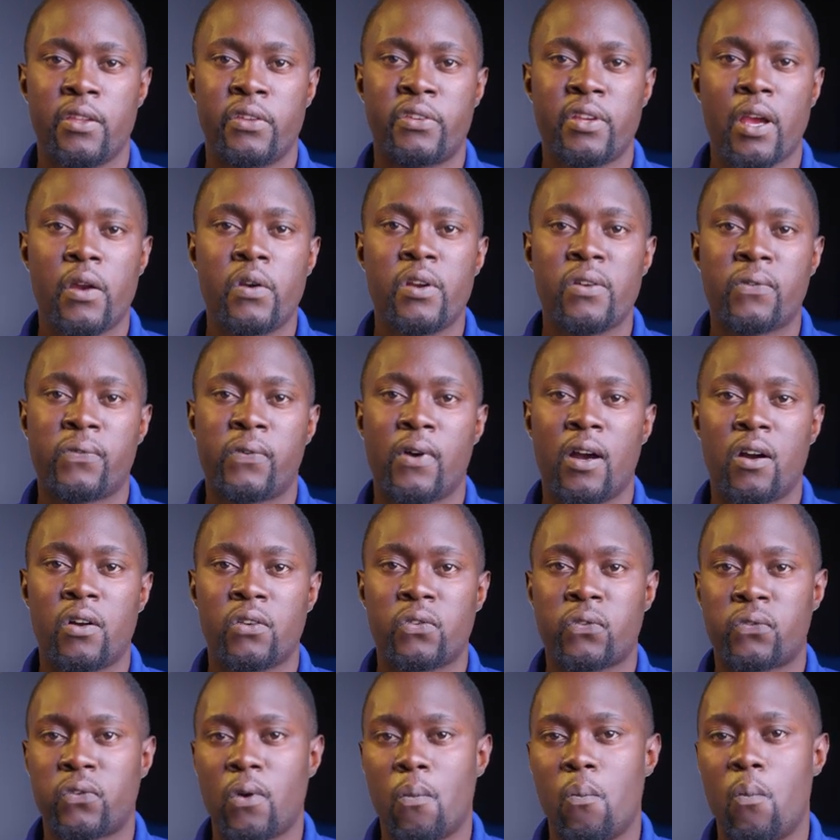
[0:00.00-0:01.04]
Sharing files
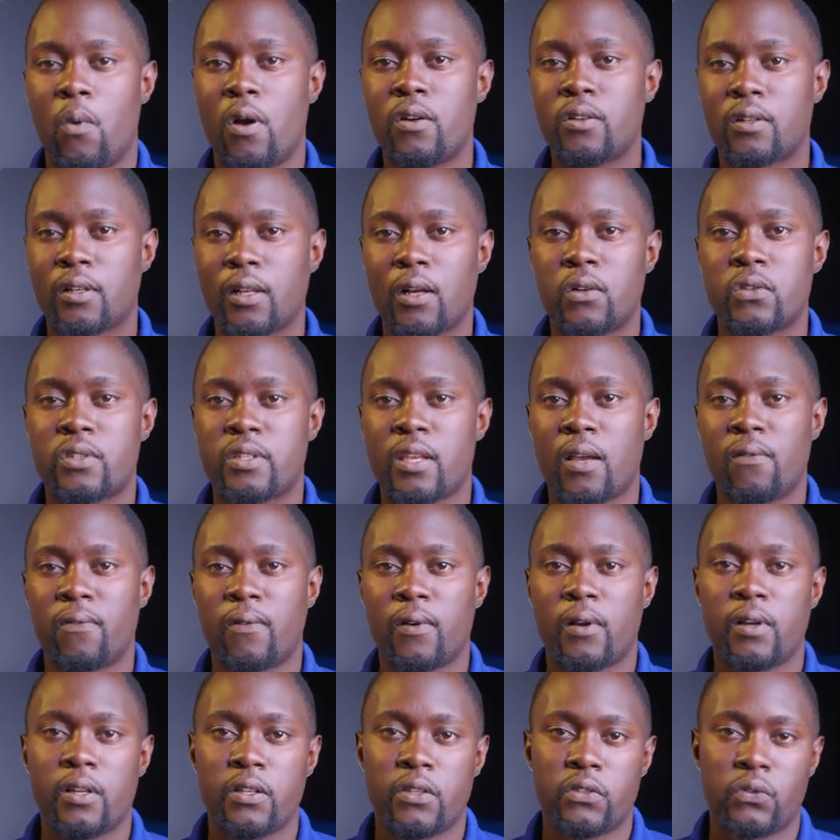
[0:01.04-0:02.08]
from one cloud
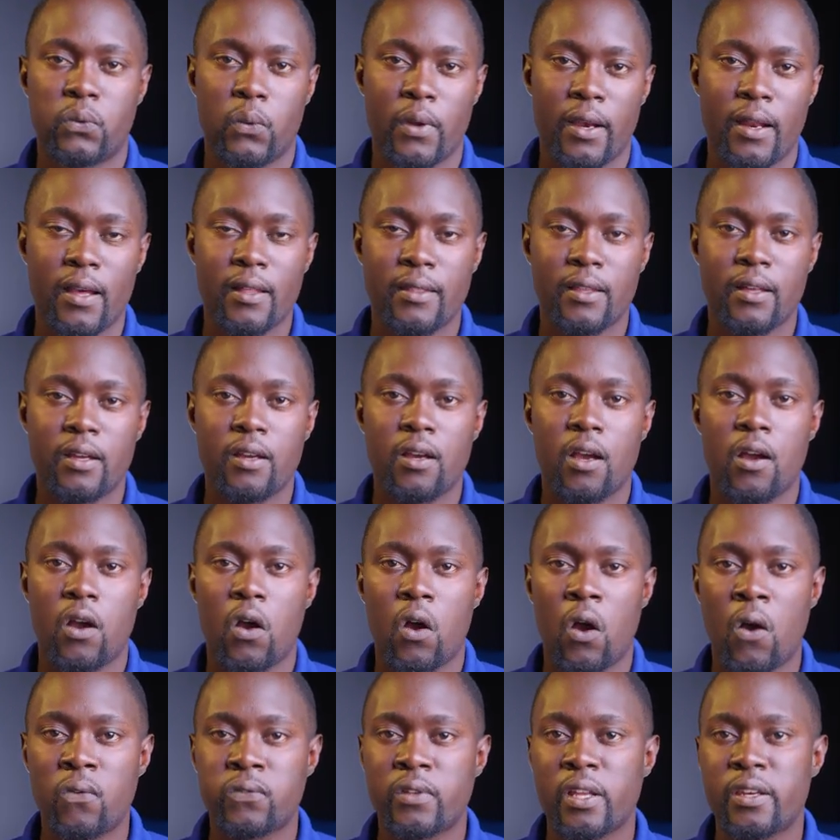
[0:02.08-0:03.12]
server to another
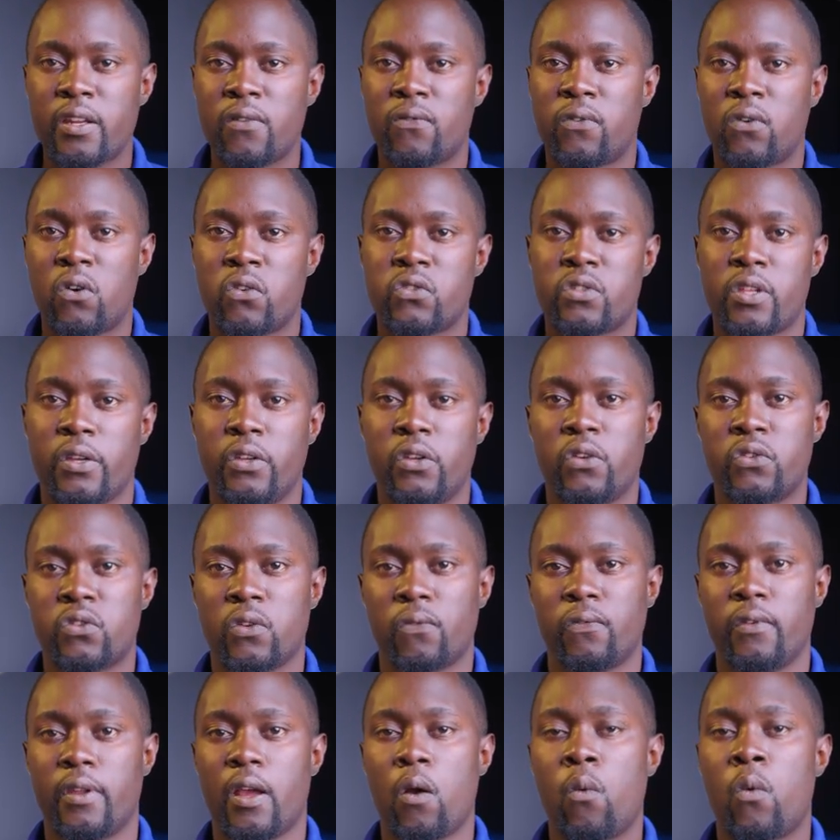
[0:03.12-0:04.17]
often involves the use
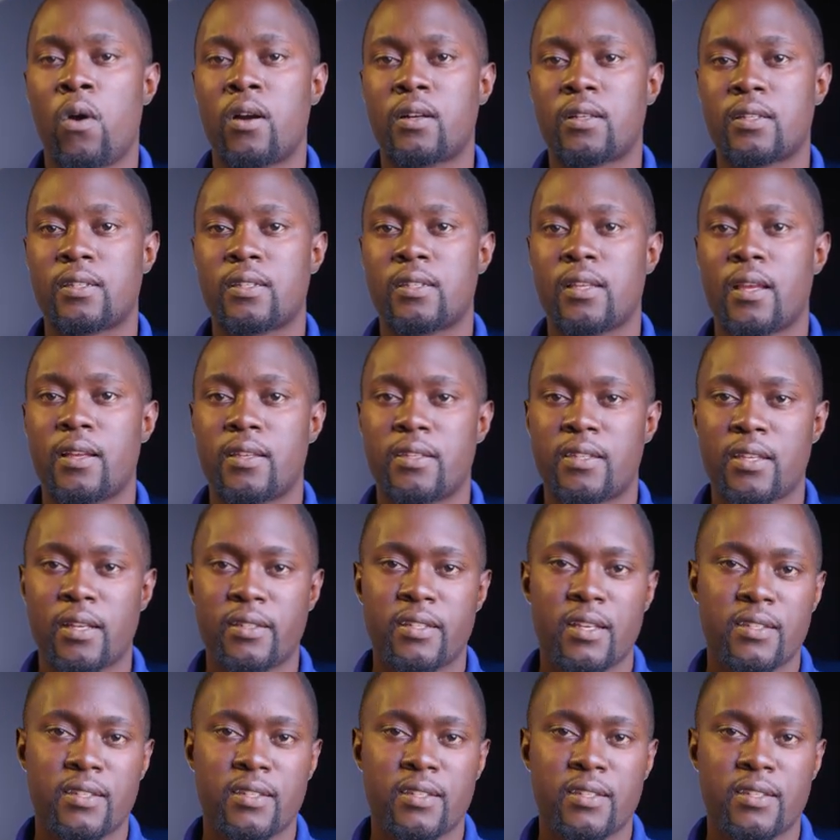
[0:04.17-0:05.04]
of networks, such